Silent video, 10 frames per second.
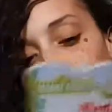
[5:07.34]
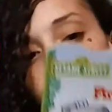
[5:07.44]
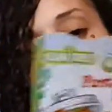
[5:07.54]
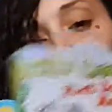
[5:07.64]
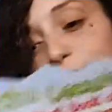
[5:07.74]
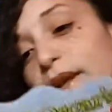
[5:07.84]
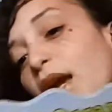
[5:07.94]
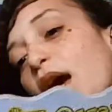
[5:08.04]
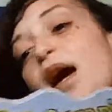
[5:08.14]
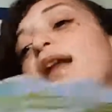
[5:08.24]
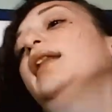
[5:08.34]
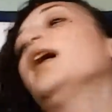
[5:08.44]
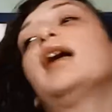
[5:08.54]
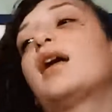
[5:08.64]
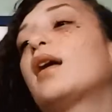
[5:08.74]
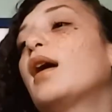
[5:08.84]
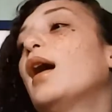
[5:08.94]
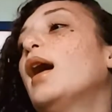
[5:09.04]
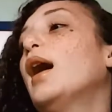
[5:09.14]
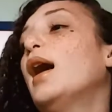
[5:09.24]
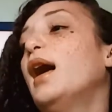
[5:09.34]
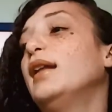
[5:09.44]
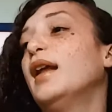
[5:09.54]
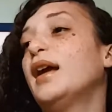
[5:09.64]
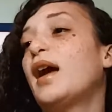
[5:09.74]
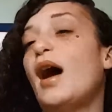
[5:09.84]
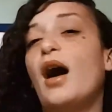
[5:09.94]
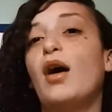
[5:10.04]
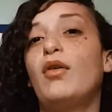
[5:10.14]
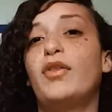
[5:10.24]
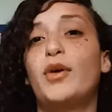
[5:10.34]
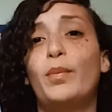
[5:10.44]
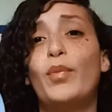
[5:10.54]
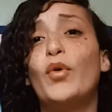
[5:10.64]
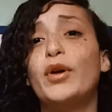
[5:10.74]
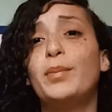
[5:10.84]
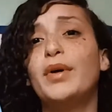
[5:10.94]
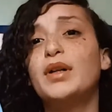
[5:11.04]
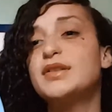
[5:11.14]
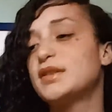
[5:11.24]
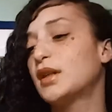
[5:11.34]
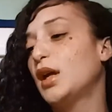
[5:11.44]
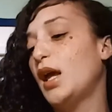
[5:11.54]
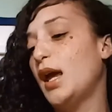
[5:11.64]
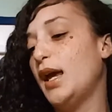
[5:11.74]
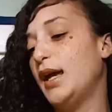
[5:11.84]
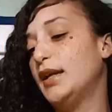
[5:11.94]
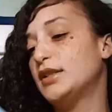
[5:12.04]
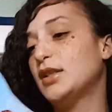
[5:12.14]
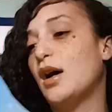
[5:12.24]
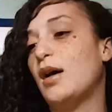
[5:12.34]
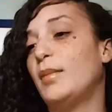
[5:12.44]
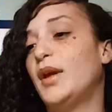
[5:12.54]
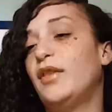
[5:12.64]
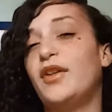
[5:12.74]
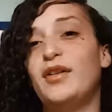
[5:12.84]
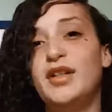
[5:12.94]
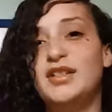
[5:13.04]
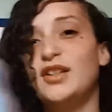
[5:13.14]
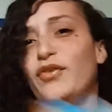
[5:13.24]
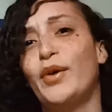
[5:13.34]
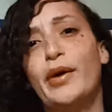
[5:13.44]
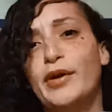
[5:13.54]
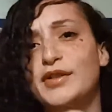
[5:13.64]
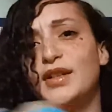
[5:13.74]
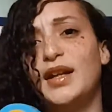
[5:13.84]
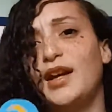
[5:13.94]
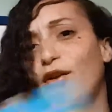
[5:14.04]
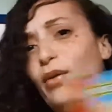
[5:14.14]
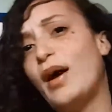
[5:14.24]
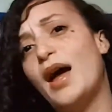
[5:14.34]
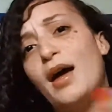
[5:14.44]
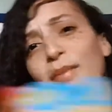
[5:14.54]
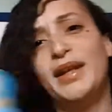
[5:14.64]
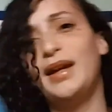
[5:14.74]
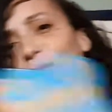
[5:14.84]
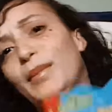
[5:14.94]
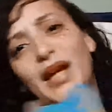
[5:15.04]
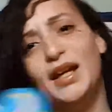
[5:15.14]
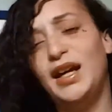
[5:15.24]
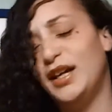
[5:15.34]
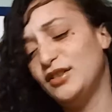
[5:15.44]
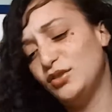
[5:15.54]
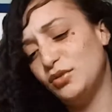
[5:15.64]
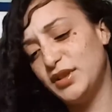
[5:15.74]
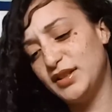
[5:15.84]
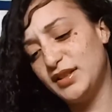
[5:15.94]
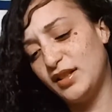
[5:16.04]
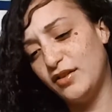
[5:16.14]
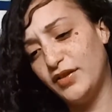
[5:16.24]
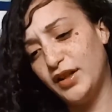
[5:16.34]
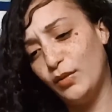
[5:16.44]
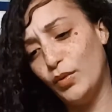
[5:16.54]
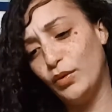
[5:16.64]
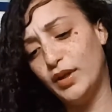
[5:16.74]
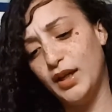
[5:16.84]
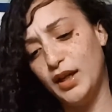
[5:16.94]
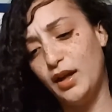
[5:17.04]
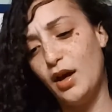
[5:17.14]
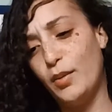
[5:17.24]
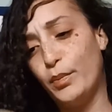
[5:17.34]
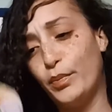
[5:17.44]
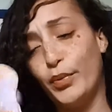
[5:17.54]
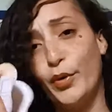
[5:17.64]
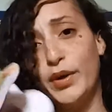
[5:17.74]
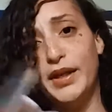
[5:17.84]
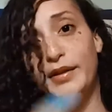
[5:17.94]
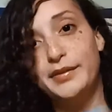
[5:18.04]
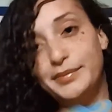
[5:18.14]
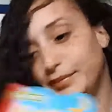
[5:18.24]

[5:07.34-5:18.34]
younger. I like how they're board books, and they're easy for her to like grab and like manhandle and stuff, and they won't get broken